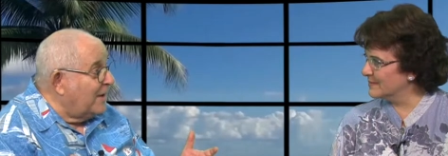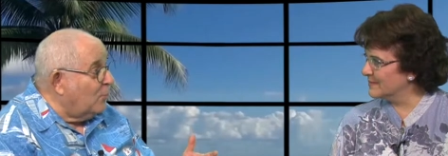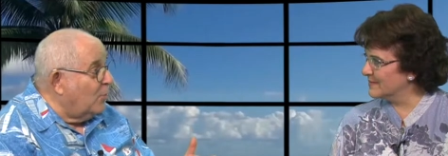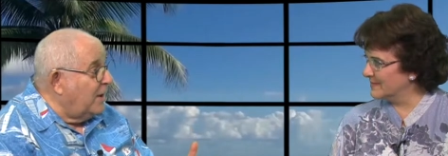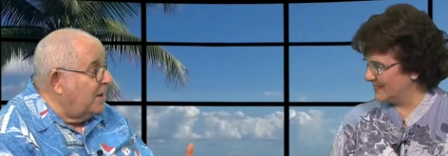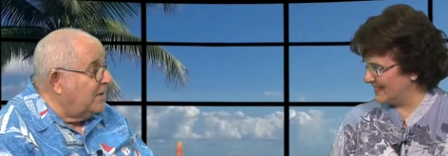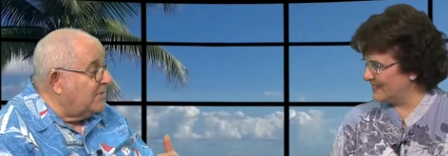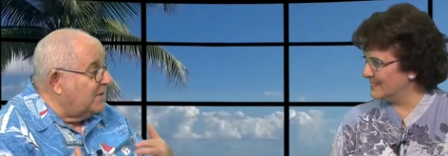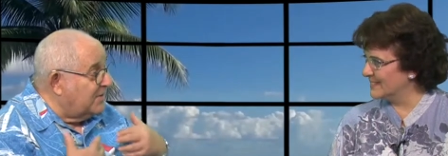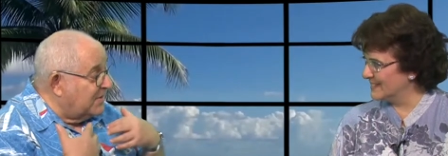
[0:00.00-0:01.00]
Speaker 1: way,
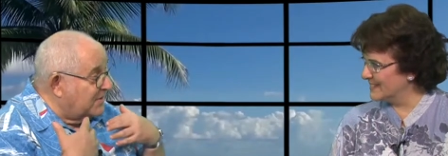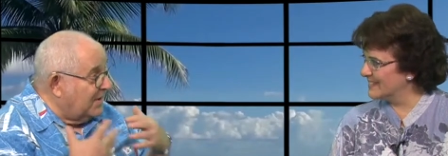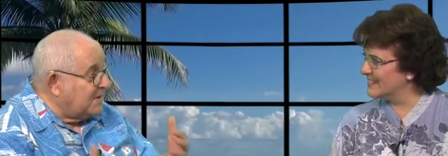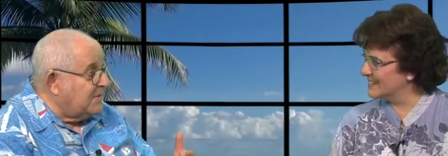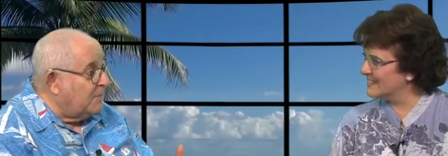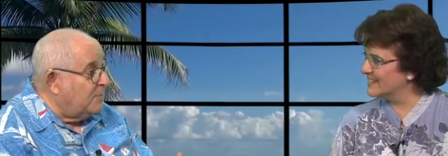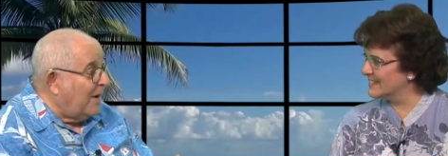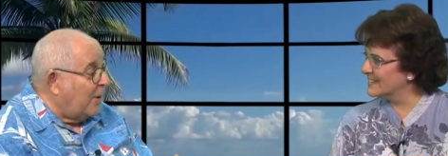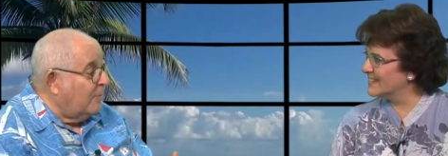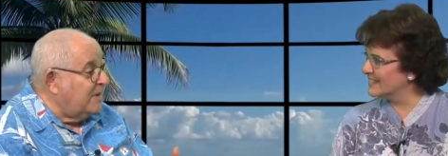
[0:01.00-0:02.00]
it's the sense of
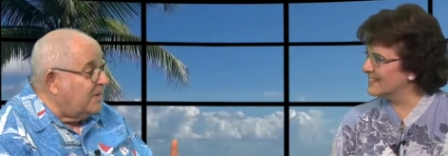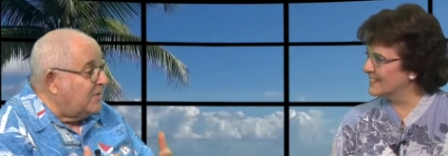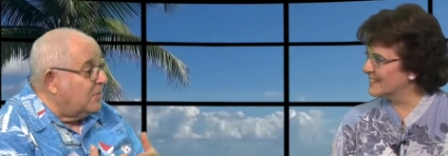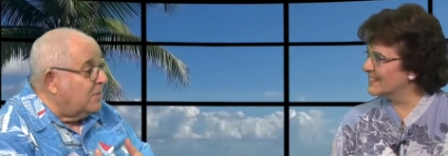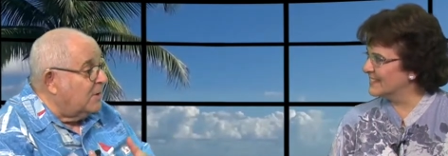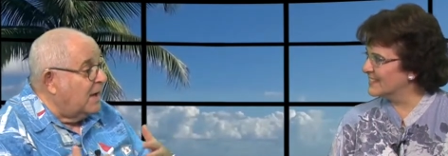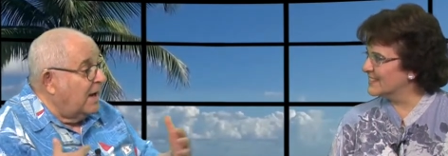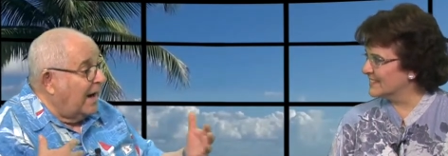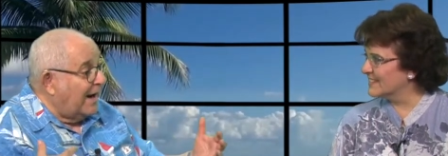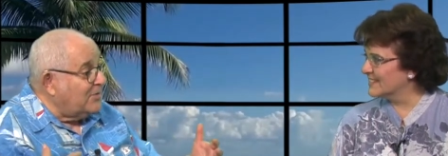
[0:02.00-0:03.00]
empowerment that you can
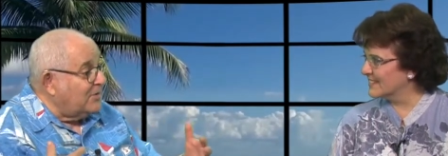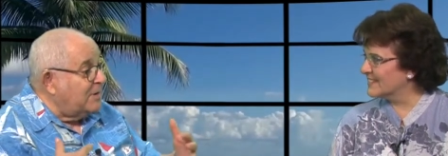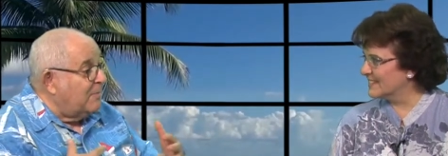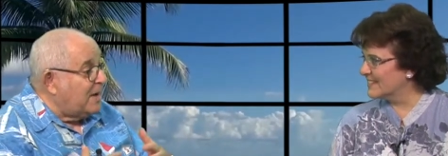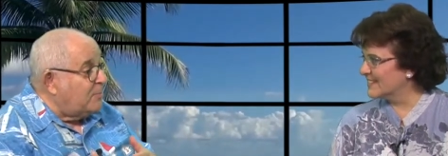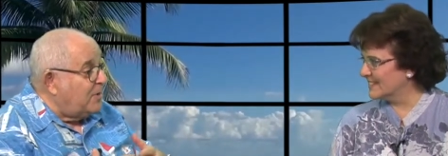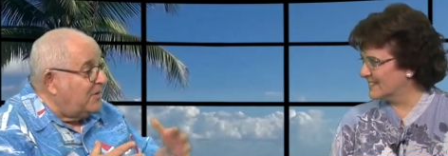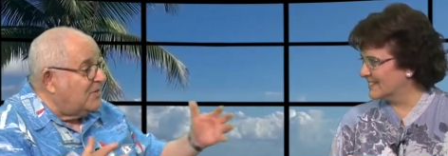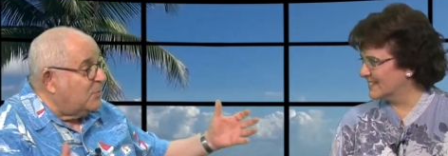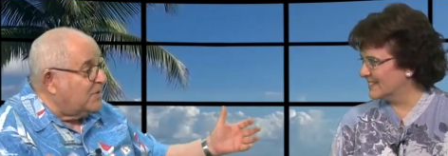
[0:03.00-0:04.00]
actually make
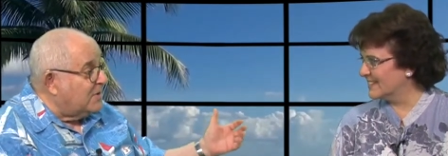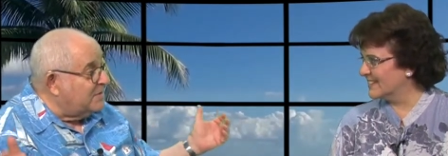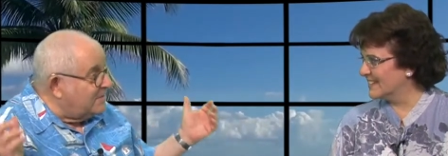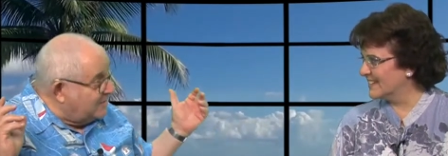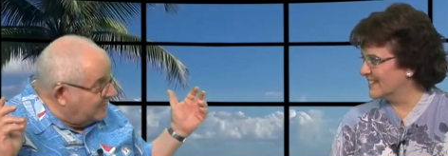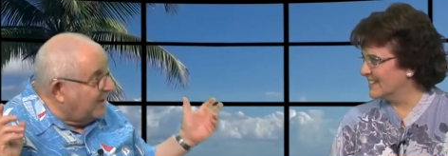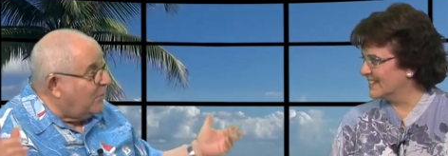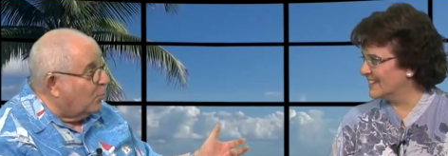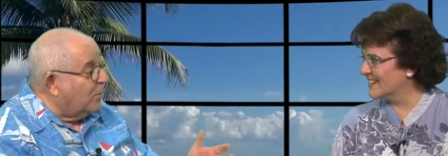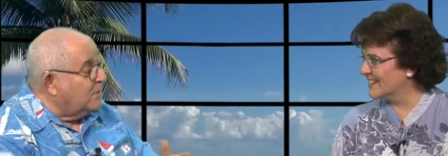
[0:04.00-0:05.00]
peace with the
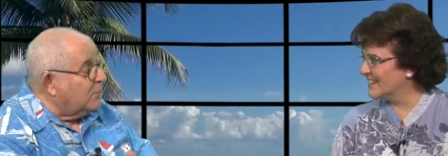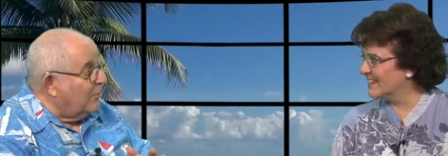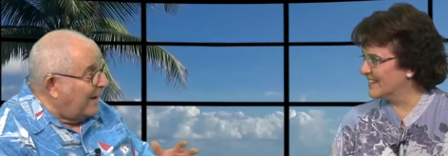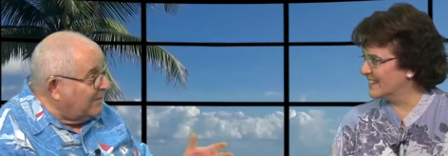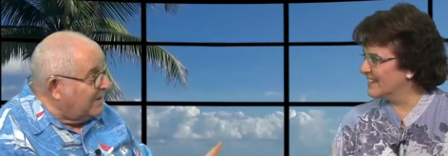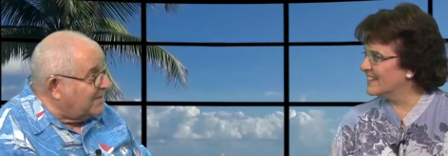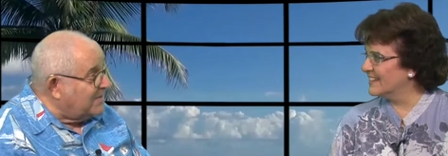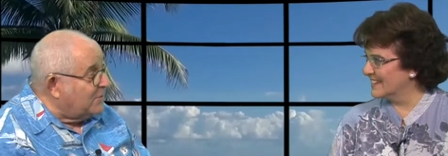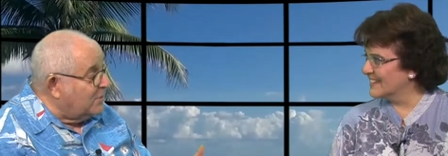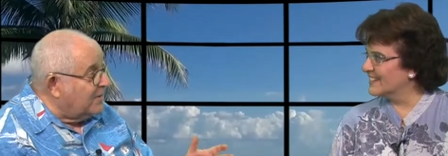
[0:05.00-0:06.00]
tech world around
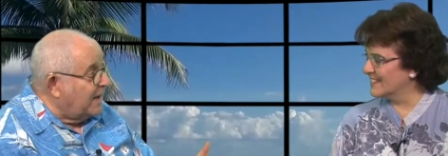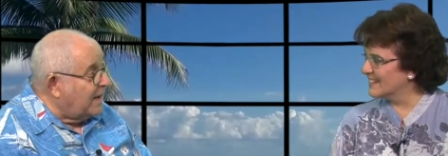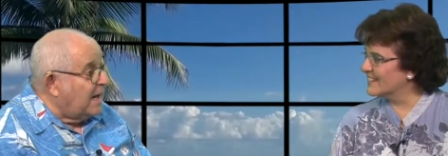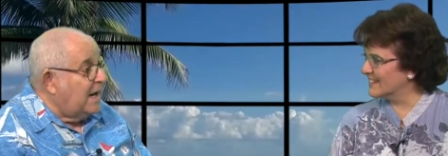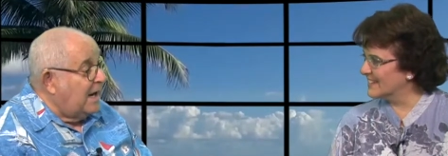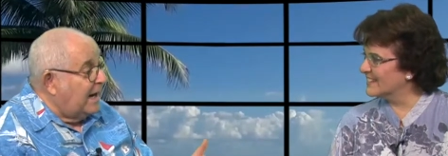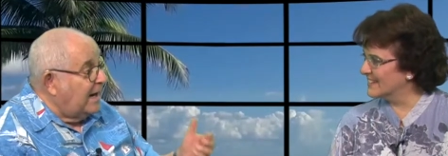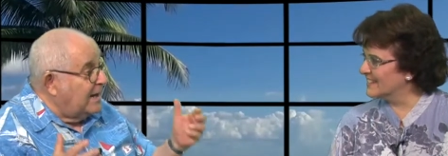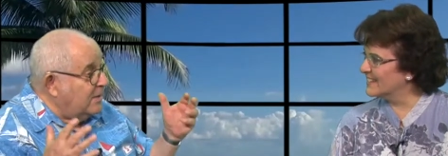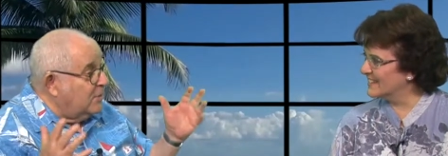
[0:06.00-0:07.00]
us and all that,
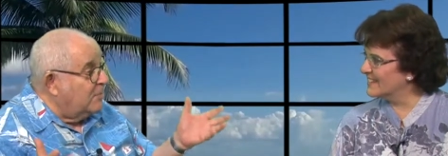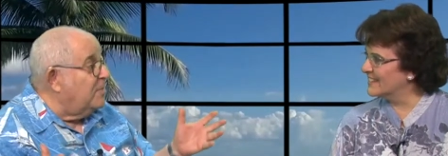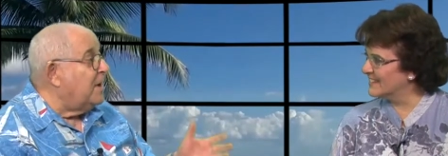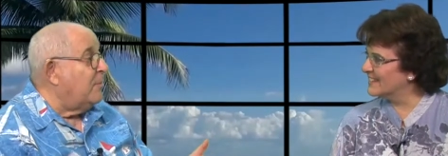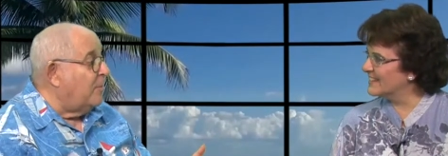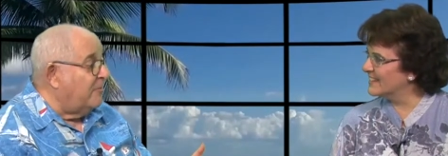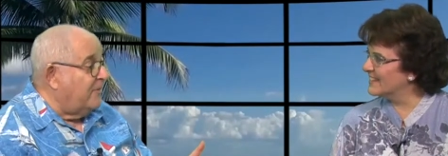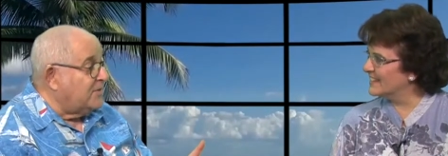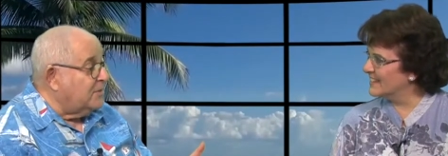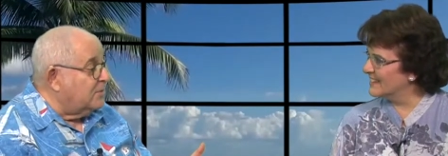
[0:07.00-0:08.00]
and you can become a
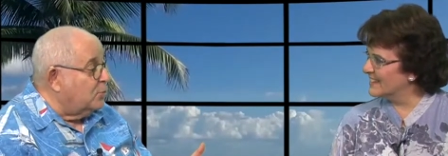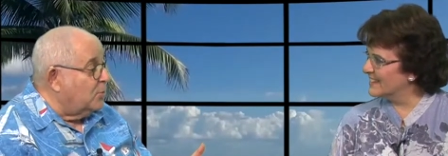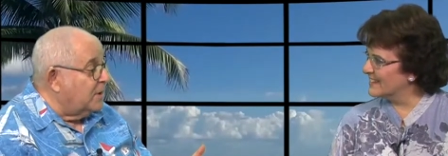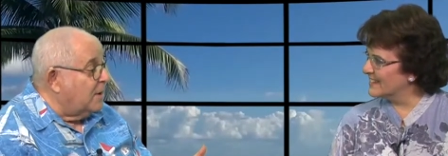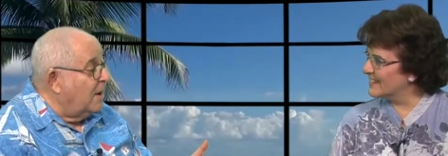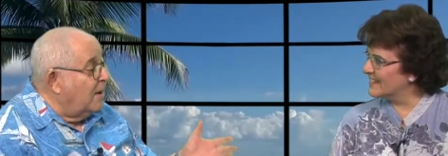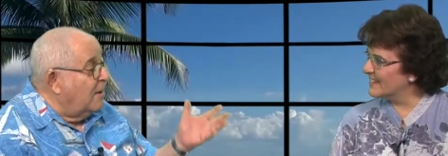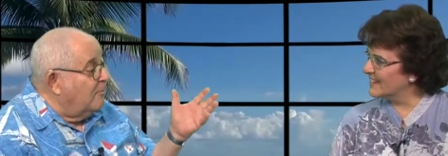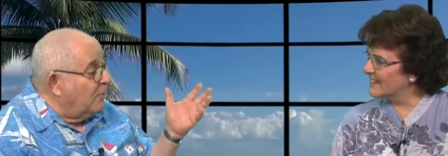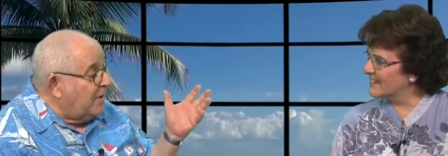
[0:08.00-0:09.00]
professional doing it.
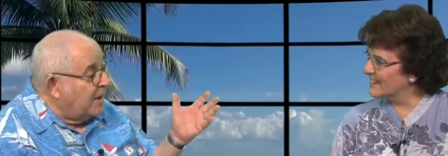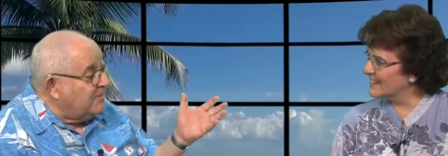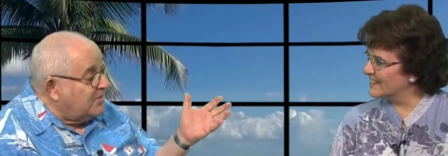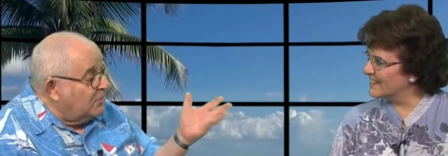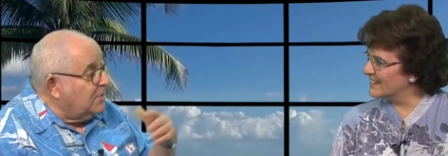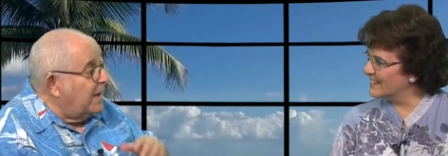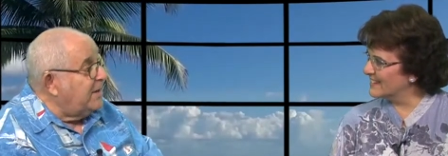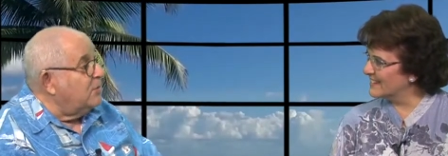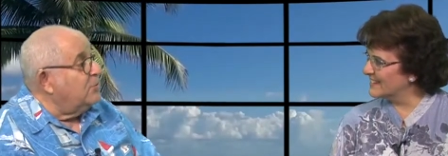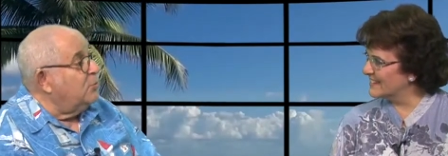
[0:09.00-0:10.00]
Maria, I'm so
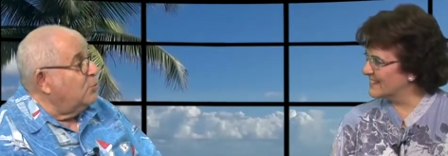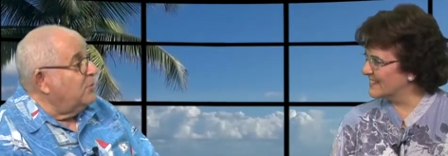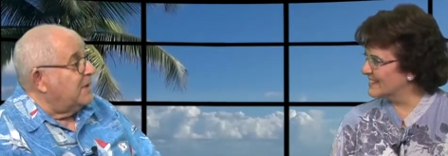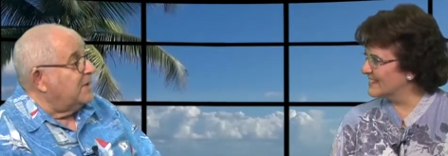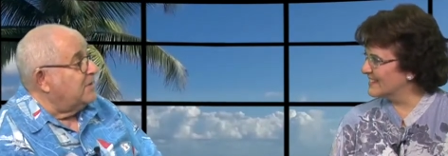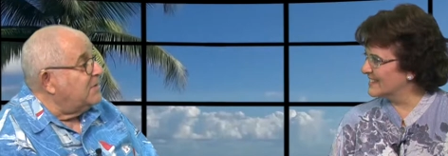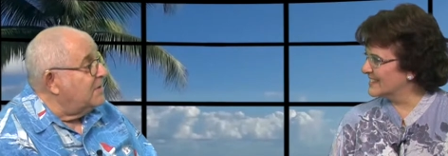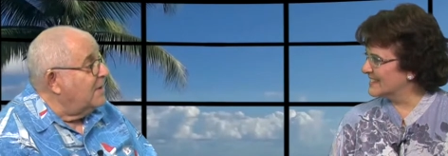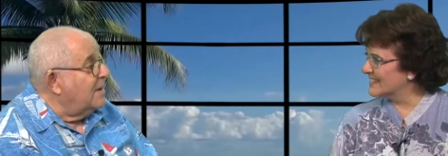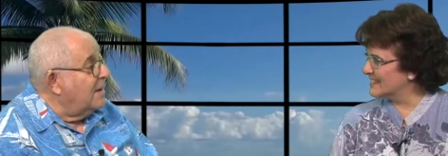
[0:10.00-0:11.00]
glad you do
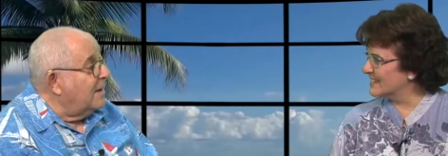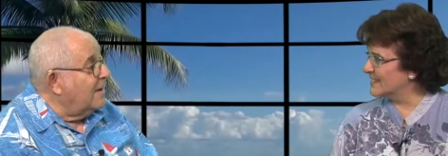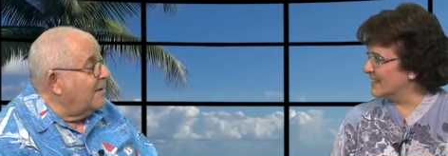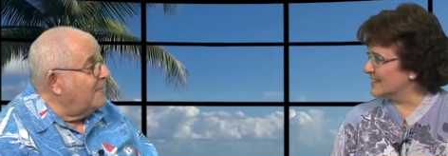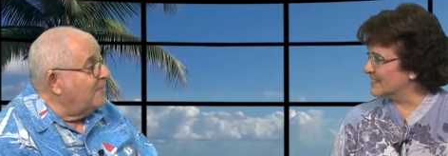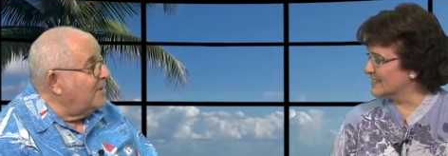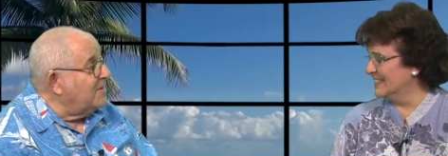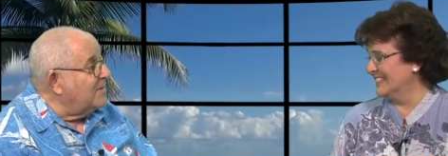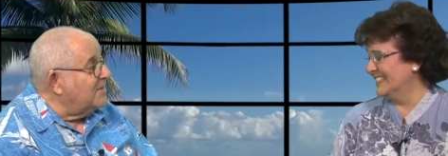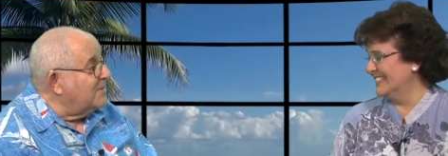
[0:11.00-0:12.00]
this. Thanks.
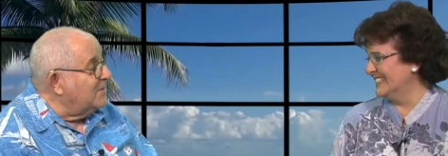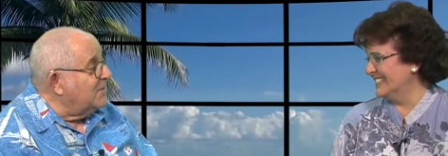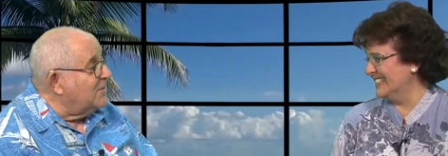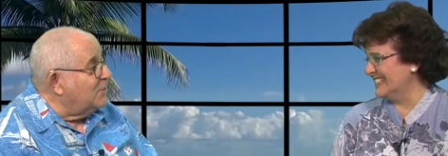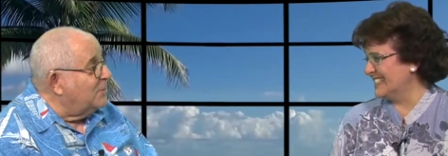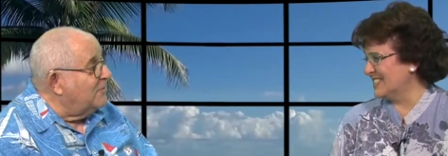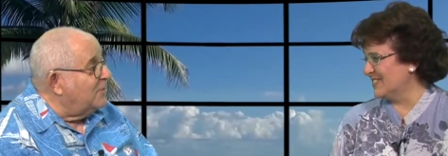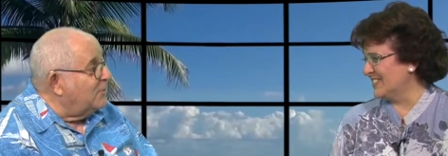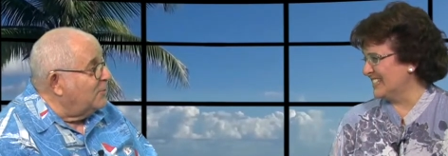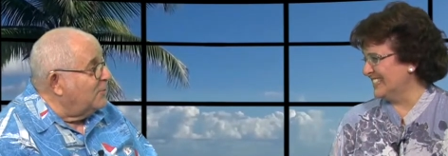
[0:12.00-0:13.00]
This is good
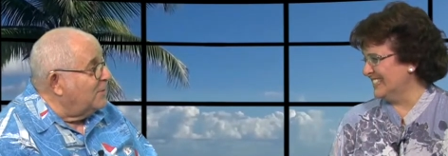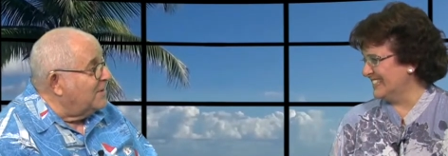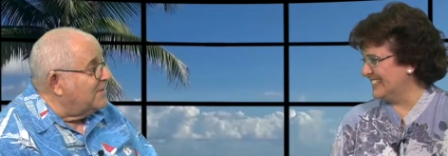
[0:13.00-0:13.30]
for fun, you, and